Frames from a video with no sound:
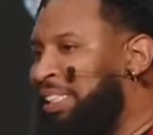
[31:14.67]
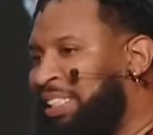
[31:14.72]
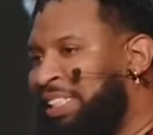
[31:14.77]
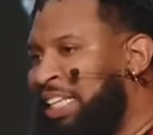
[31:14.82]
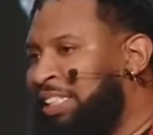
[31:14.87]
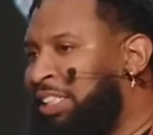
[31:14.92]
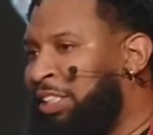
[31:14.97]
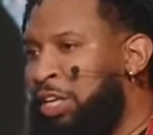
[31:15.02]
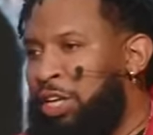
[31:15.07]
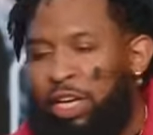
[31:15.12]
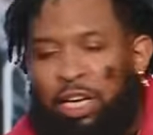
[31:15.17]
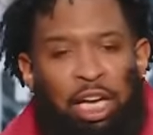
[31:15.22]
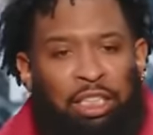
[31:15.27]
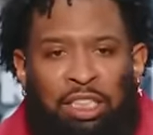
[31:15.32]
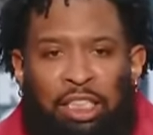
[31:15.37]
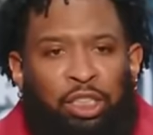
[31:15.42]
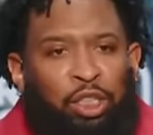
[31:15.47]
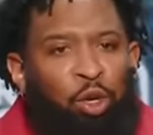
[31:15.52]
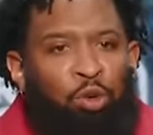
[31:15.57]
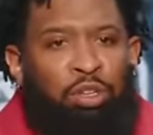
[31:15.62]
sense to you because
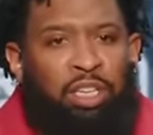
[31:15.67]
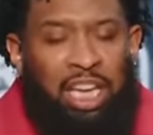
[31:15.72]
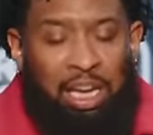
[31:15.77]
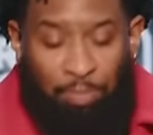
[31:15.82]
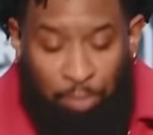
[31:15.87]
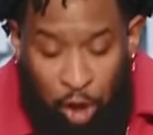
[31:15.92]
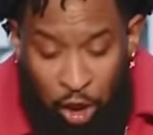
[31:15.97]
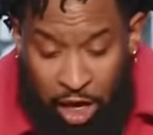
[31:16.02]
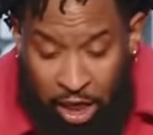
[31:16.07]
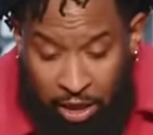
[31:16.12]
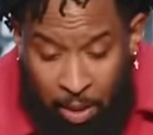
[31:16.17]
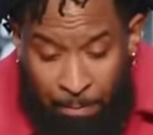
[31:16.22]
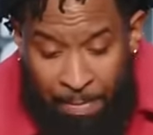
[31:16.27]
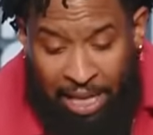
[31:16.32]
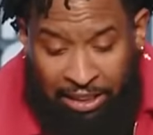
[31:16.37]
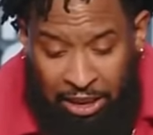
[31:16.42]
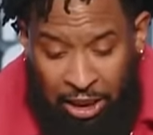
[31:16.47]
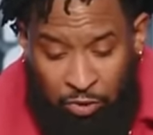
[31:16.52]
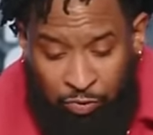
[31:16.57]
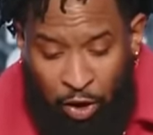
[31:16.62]
it's too deep. Look at the
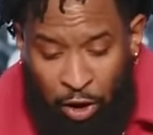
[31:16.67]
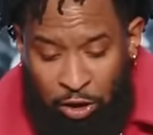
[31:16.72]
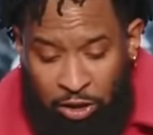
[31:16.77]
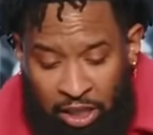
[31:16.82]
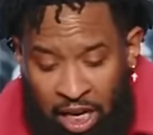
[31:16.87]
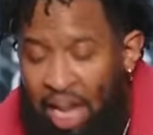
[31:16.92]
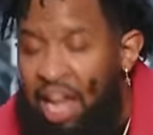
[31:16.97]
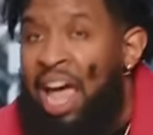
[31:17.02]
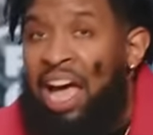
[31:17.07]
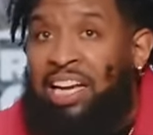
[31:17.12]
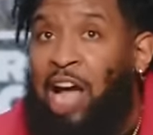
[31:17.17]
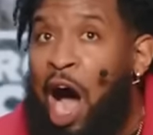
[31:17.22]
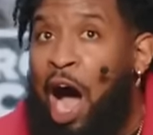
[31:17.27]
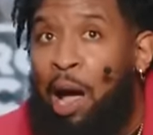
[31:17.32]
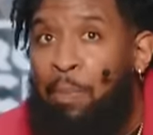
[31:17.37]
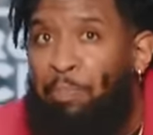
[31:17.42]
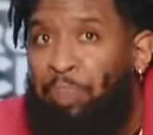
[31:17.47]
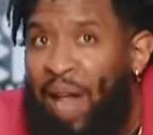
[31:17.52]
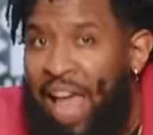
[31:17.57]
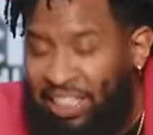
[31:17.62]
message version.
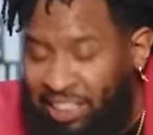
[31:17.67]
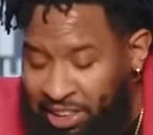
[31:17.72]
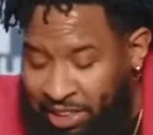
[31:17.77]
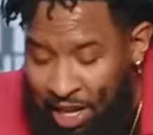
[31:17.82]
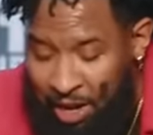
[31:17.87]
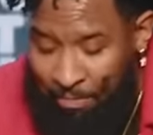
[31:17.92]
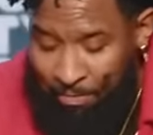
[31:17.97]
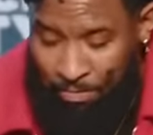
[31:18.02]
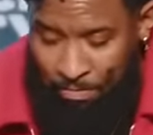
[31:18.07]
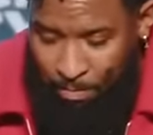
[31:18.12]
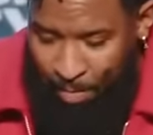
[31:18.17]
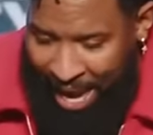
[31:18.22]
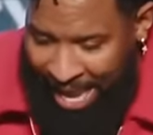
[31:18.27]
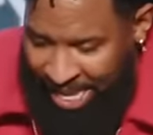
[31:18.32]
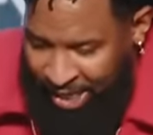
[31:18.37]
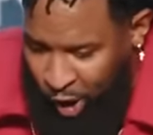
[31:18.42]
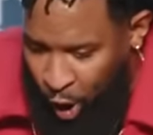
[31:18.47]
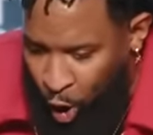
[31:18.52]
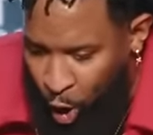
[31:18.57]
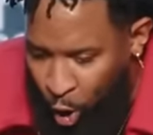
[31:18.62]
God blessed them,
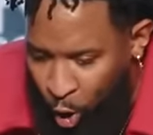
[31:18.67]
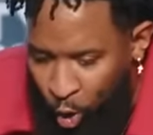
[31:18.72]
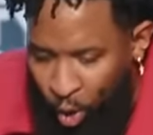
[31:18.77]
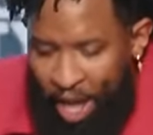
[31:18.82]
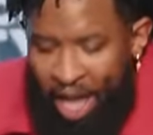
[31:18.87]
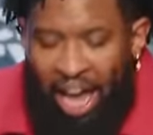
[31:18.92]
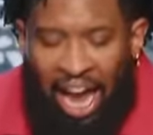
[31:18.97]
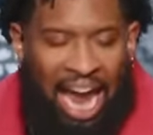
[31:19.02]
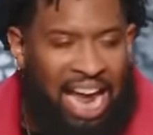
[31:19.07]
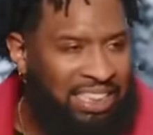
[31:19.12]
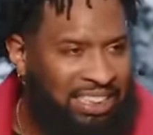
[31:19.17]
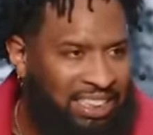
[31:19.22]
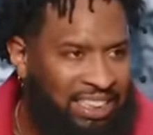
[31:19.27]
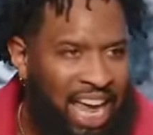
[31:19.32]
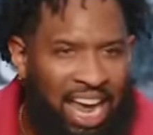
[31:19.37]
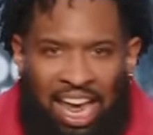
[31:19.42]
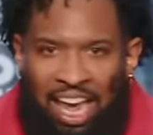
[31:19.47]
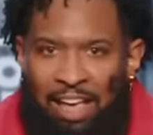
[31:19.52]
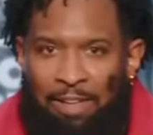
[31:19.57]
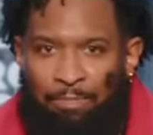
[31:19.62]
Michael, and
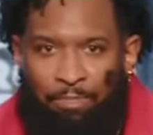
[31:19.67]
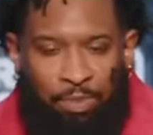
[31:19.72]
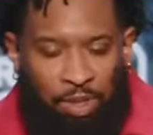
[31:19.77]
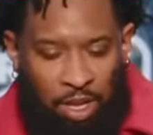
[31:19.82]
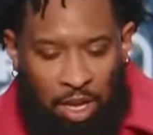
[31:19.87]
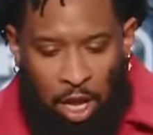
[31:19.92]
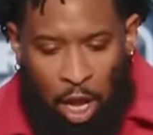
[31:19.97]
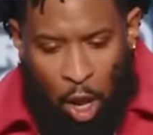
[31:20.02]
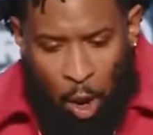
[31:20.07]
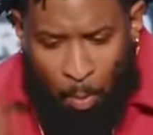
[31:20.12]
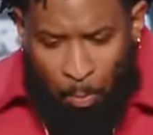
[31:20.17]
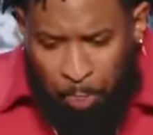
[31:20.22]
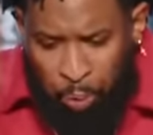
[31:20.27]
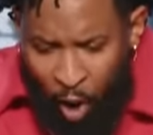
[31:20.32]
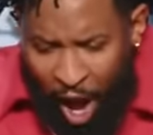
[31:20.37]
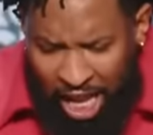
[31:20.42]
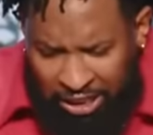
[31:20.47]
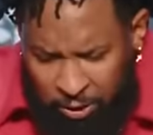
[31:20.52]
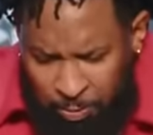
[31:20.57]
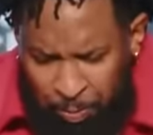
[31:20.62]
said,
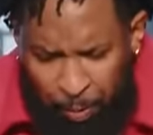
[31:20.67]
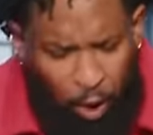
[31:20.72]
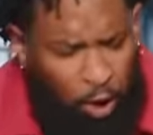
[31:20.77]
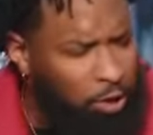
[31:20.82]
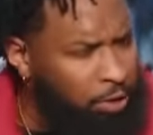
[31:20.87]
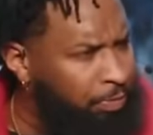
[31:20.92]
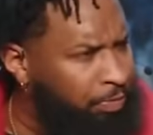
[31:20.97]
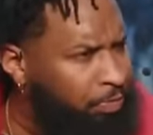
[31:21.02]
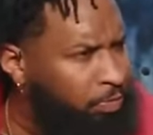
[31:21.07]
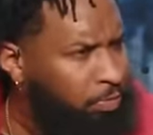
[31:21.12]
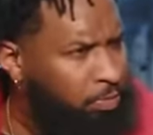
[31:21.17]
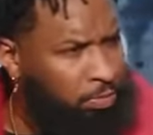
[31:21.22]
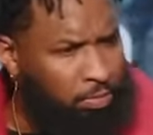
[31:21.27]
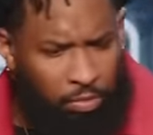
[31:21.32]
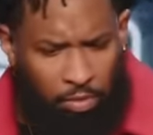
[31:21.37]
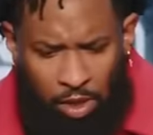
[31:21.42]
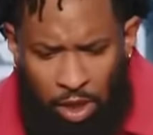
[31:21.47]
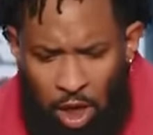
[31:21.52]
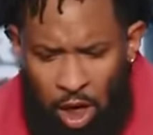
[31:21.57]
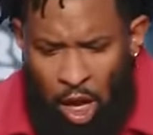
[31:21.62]
prosper,
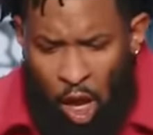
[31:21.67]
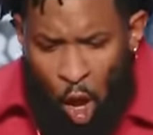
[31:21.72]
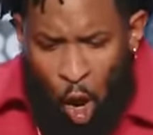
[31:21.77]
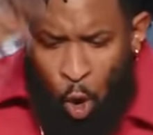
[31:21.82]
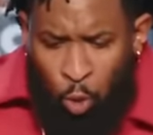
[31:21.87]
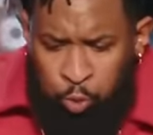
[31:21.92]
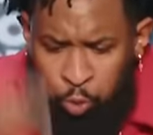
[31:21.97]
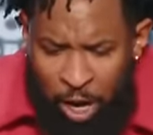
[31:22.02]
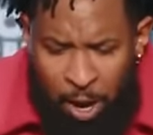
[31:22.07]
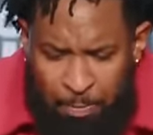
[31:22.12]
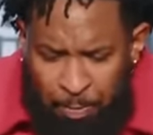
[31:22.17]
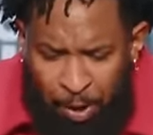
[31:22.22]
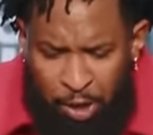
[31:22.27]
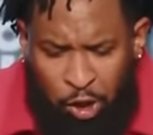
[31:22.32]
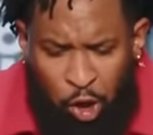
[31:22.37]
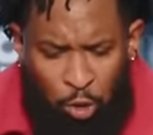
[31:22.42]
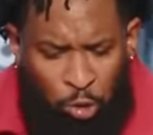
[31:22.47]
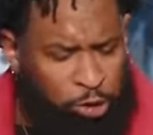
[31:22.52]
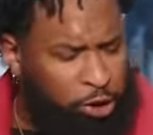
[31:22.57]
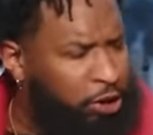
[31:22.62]

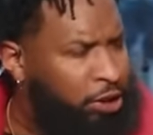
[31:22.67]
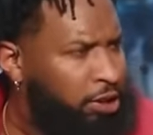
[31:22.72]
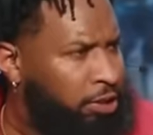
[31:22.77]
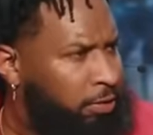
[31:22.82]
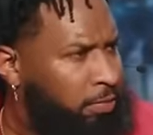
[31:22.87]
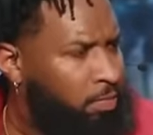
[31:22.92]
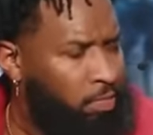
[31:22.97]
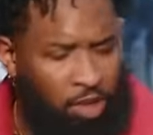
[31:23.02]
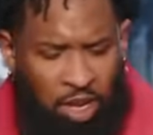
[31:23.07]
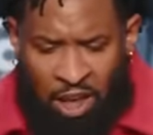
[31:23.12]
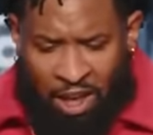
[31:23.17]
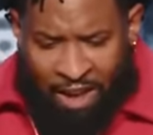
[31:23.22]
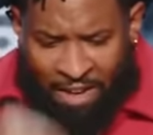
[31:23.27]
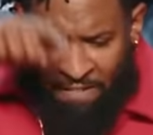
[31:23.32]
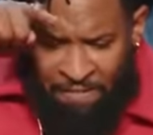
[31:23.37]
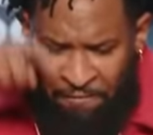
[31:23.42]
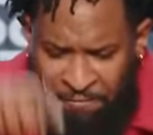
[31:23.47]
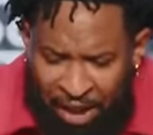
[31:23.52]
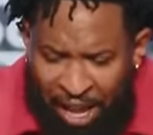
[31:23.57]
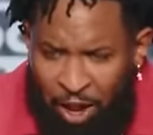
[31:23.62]
reproduce,
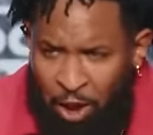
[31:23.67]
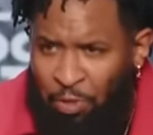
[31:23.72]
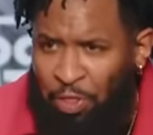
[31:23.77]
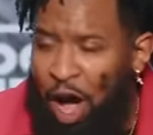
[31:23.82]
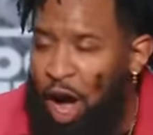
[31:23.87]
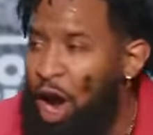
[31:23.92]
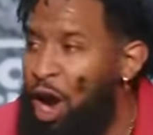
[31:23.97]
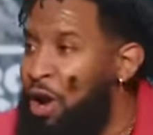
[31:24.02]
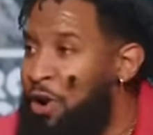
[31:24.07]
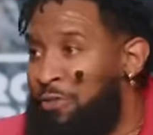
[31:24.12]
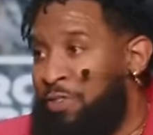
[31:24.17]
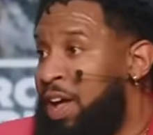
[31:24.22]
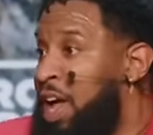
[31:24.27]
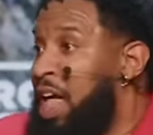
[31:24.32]
fill the earth.